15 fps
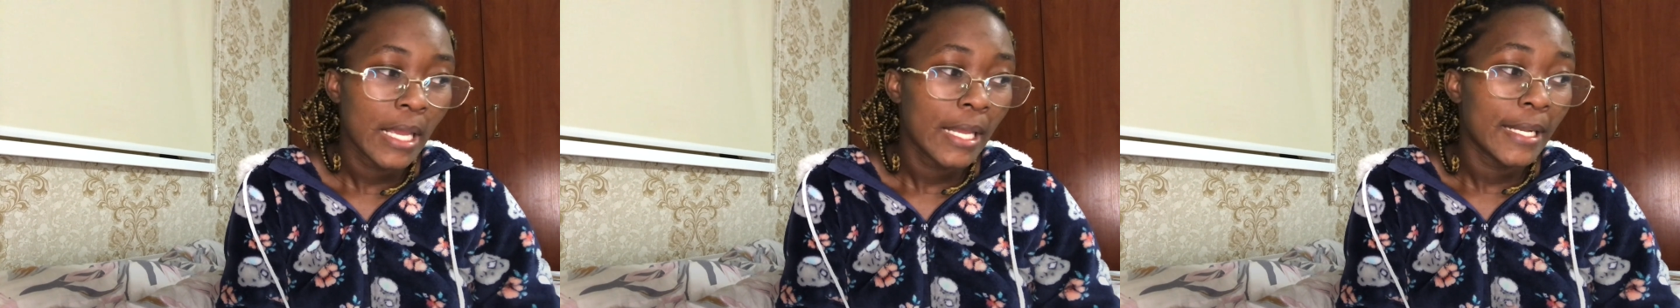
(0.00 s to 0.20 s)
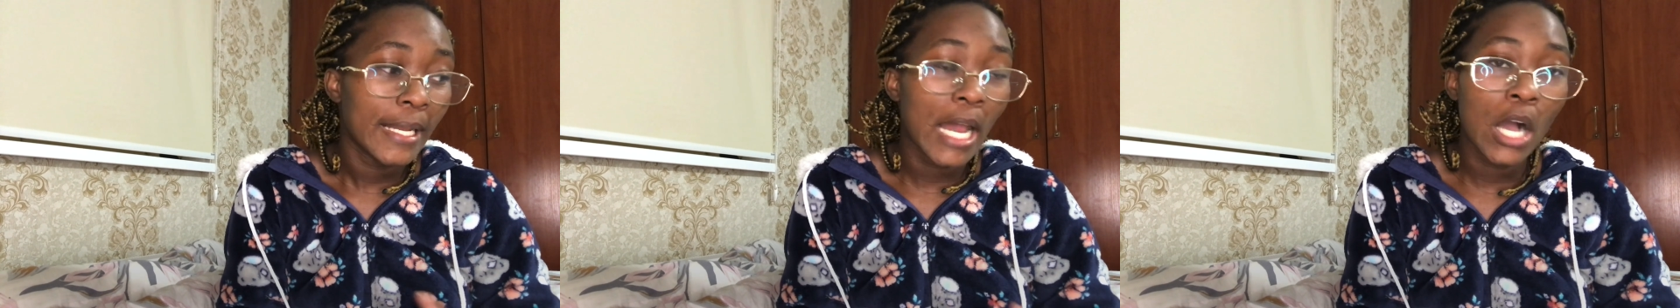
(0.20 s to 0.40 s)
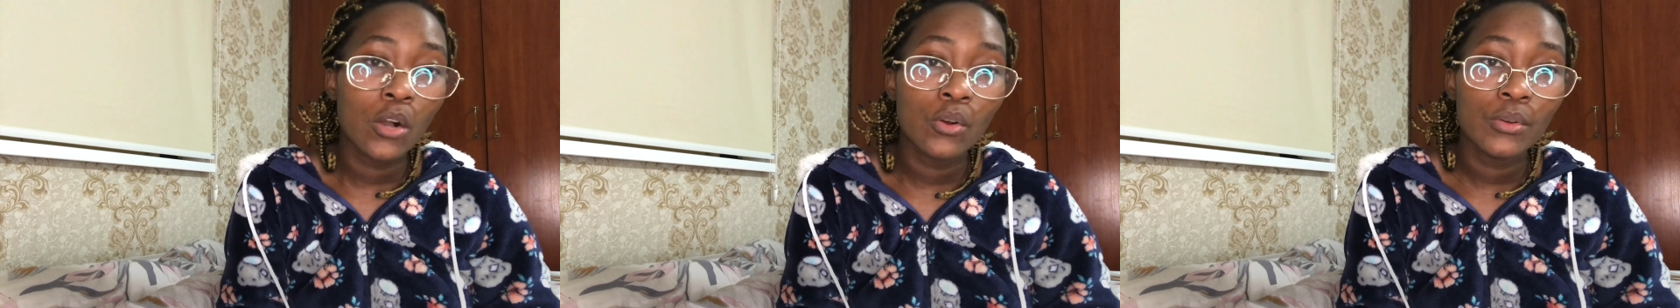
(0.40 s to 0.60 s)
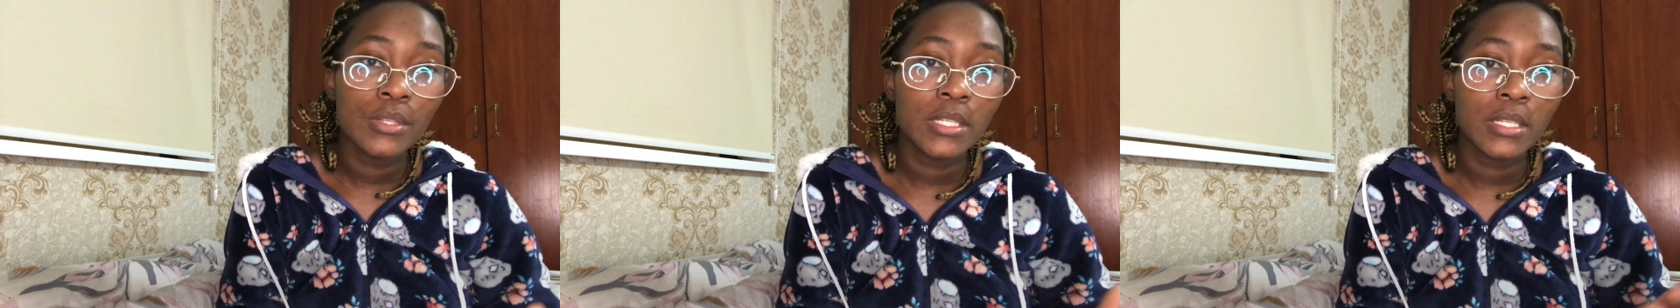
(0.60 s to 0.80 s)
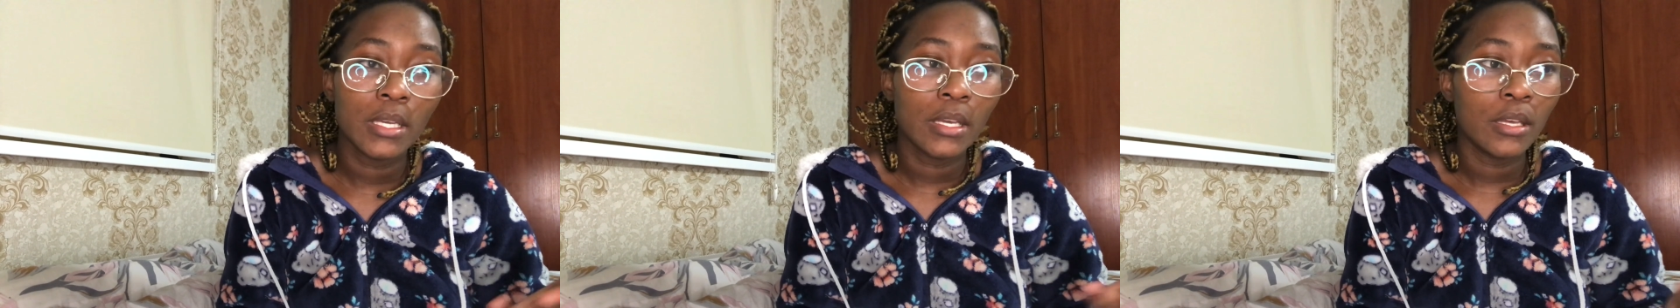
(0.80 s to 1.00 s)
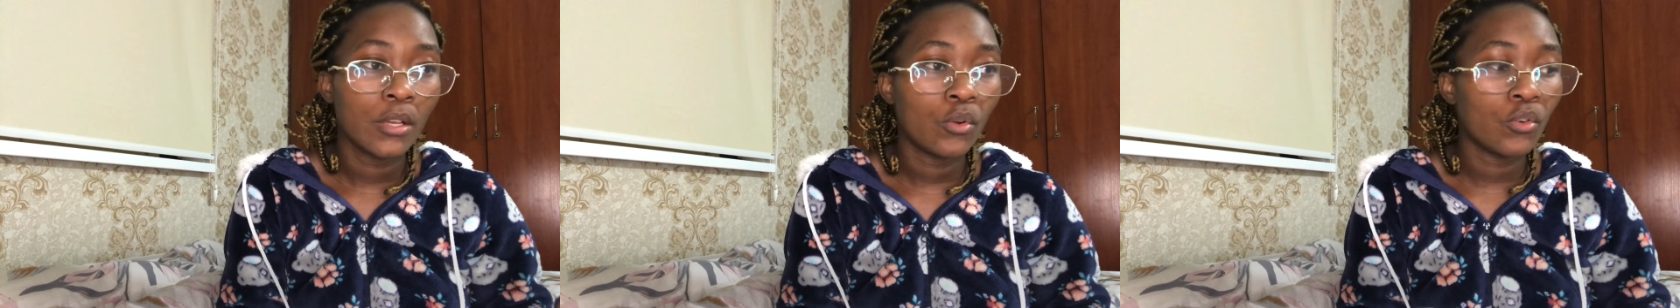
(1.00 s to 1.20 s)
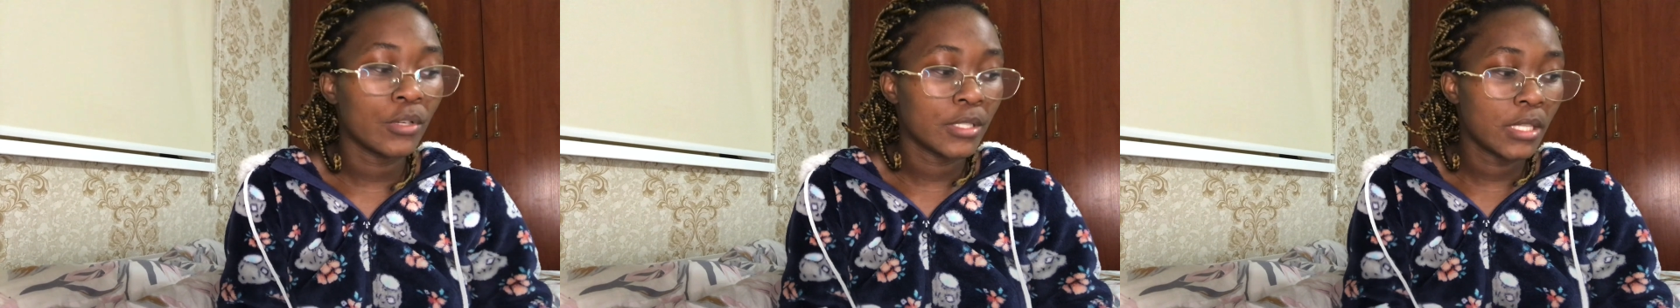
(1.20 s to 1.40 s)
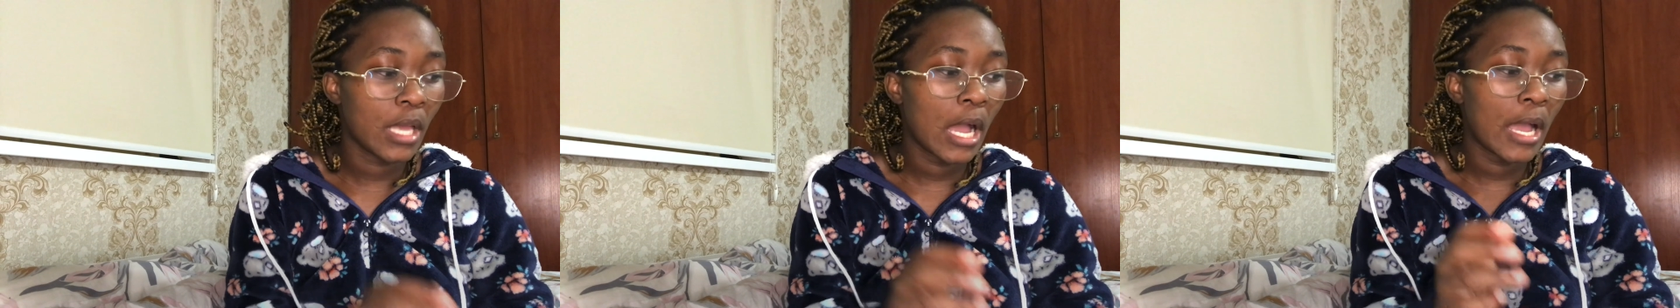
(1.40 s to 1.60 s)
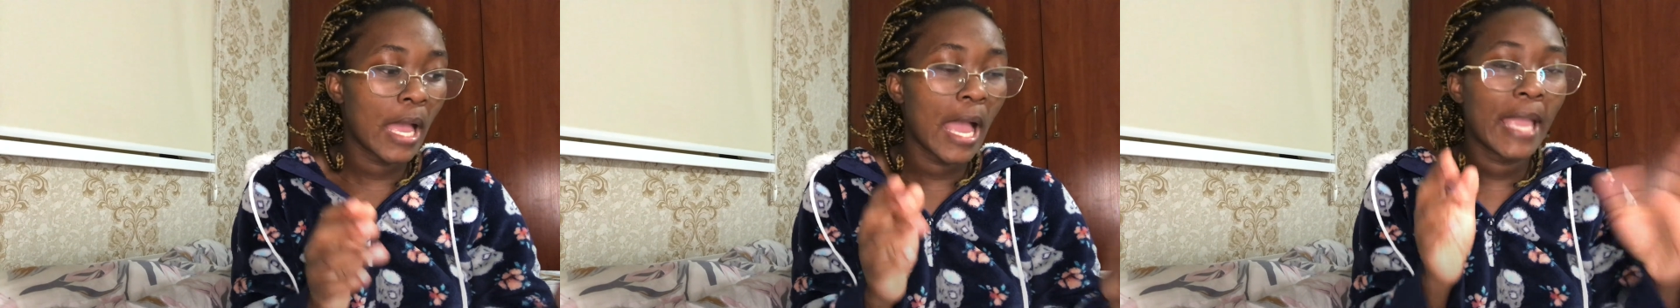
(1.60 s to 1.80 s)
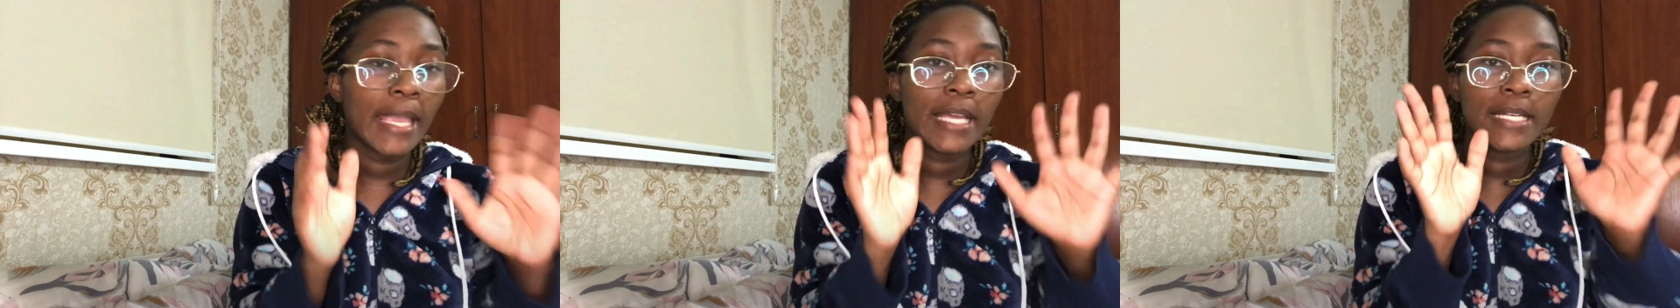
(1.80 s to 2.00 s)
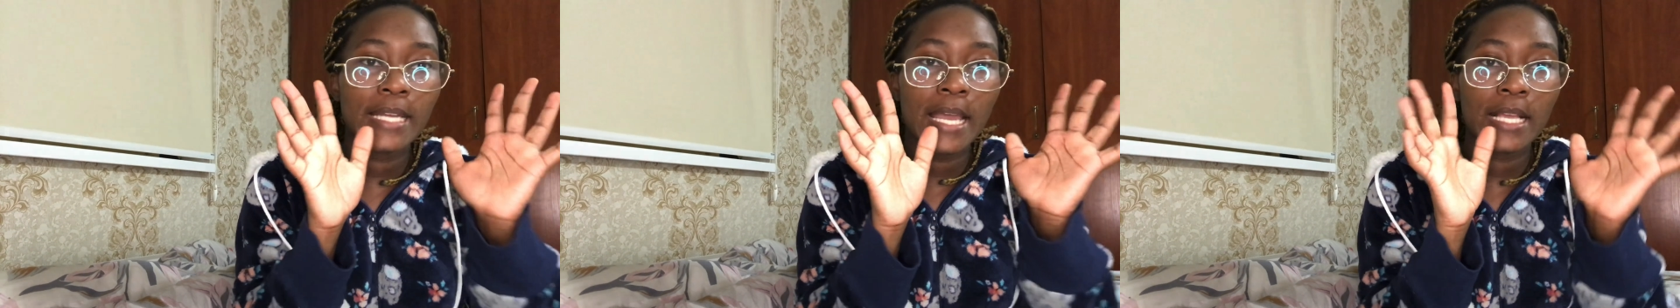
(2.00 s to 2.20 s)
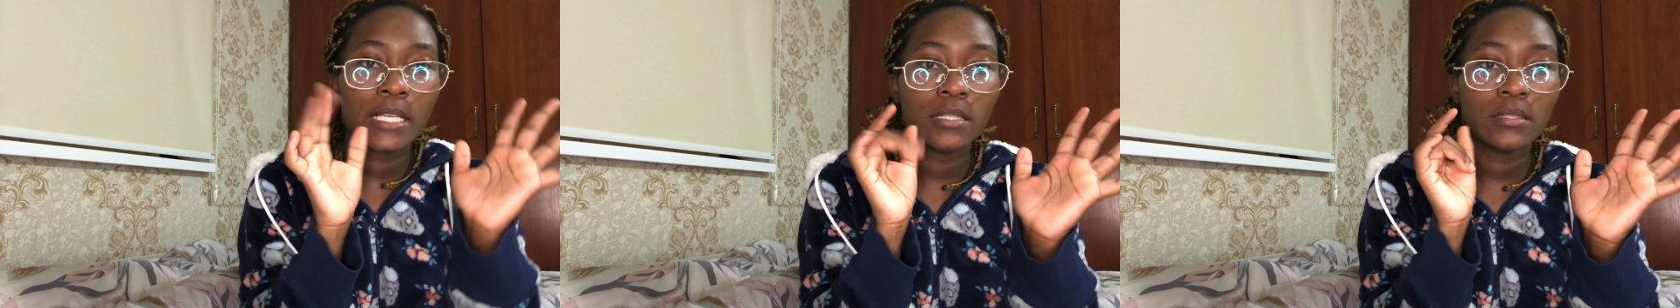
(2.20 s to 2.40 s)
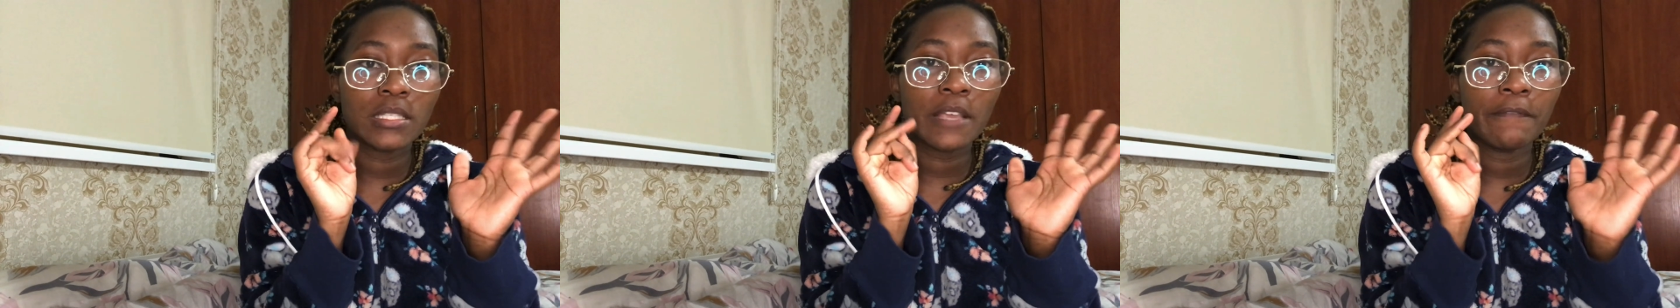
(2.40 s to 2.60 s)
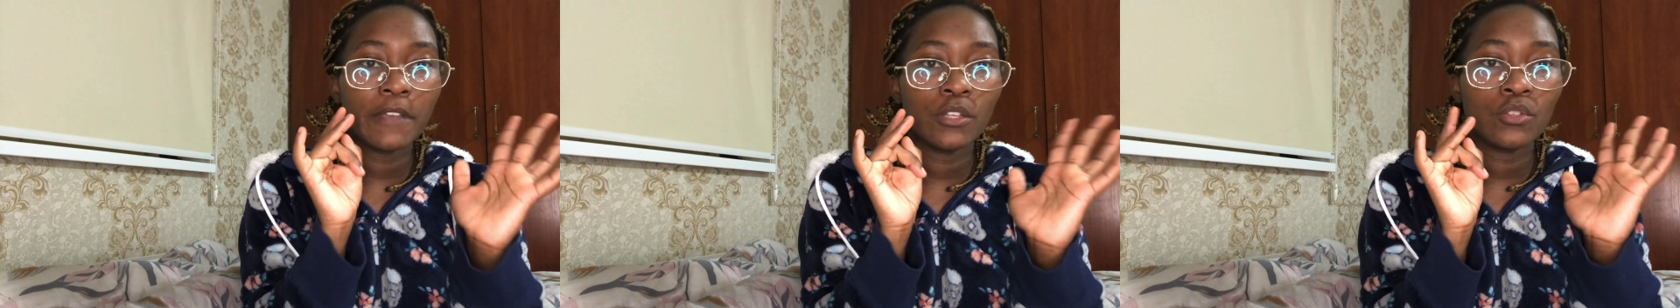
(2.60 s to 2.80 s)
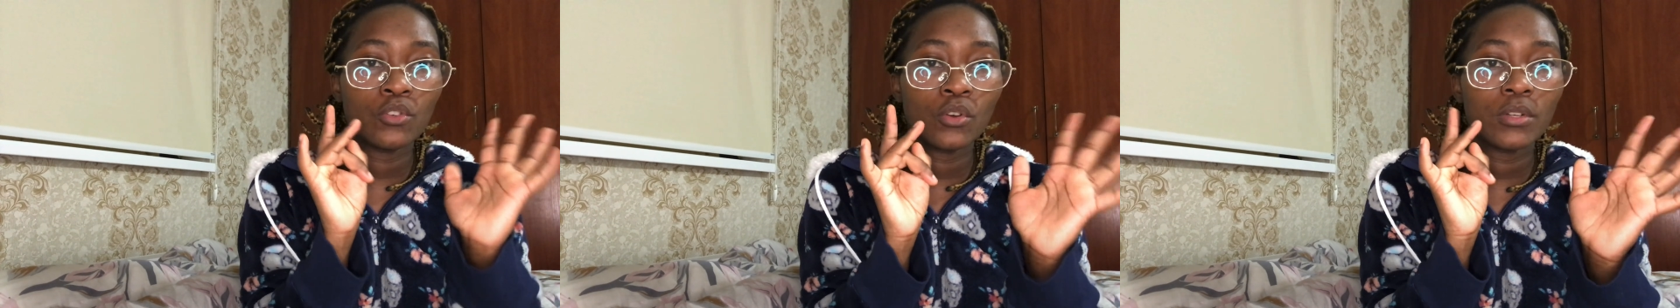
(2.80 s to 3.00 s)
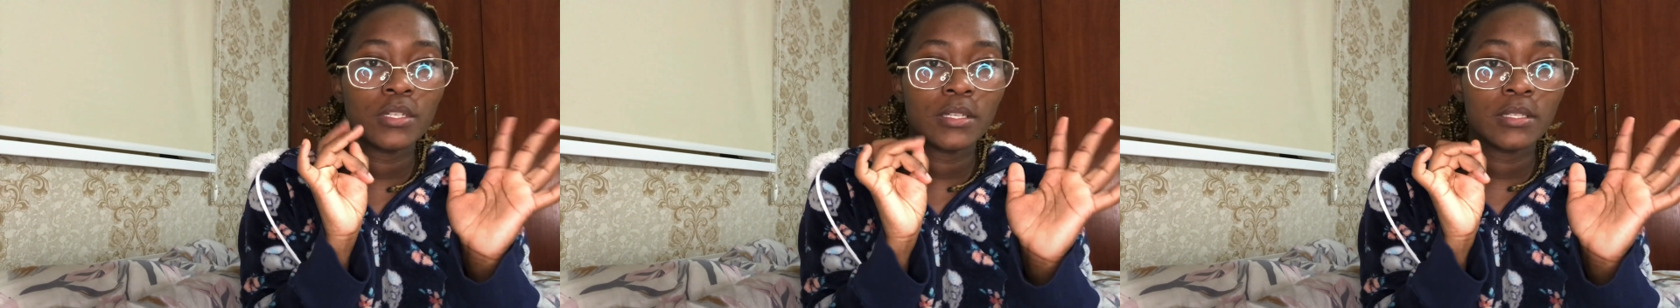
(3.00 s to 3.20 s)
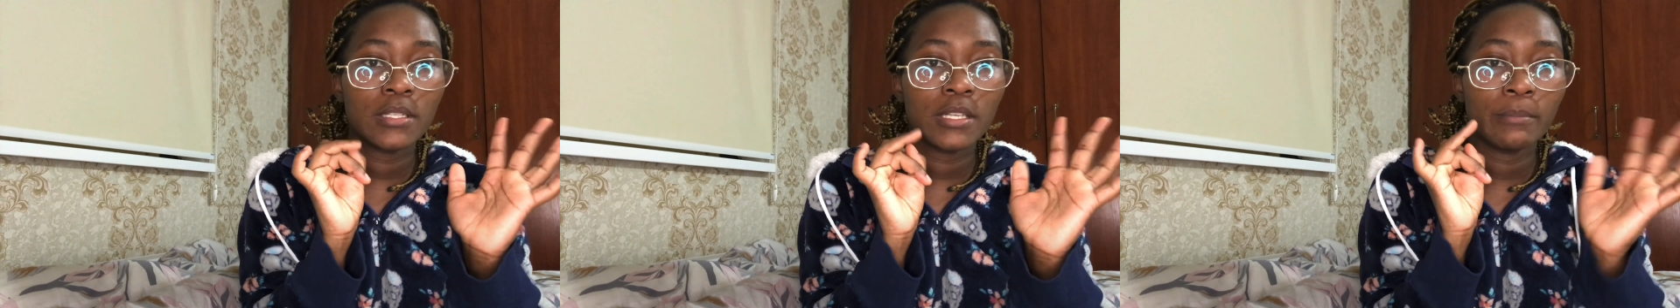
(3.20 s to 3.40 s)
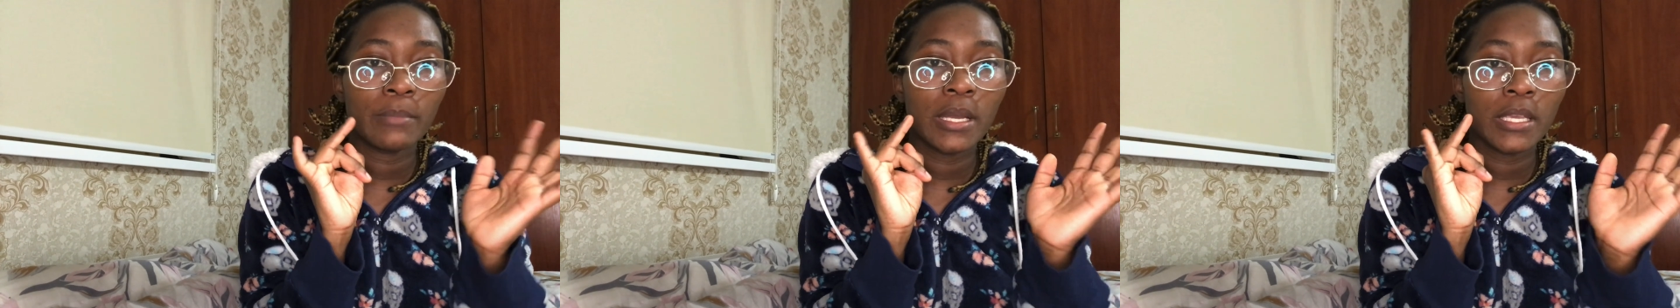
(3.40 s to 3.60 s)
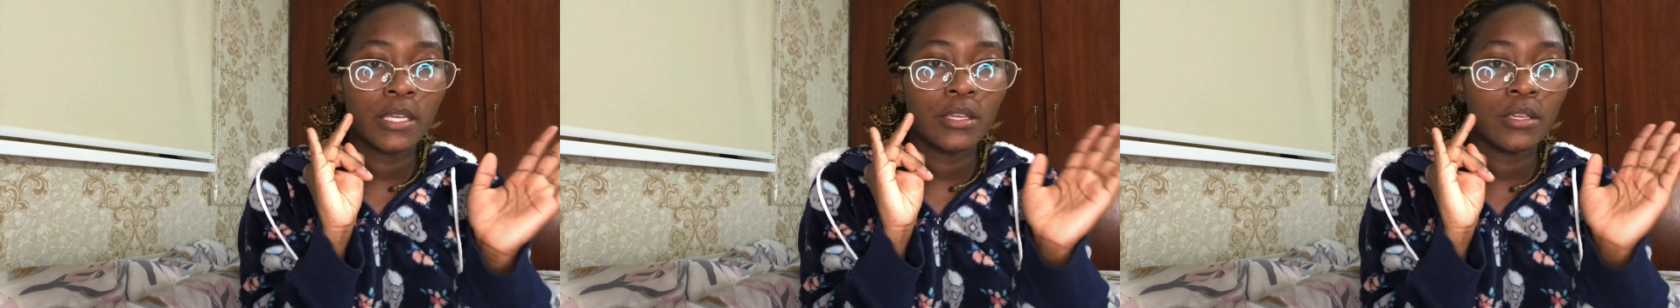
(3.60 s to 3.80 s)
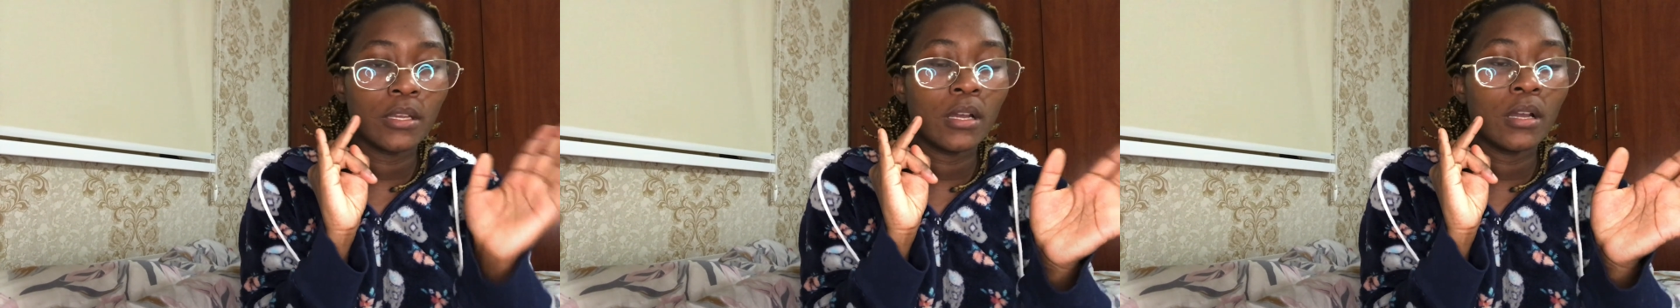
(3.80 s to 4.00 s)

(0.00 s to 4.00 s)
Now, because I had like 7 doctors in my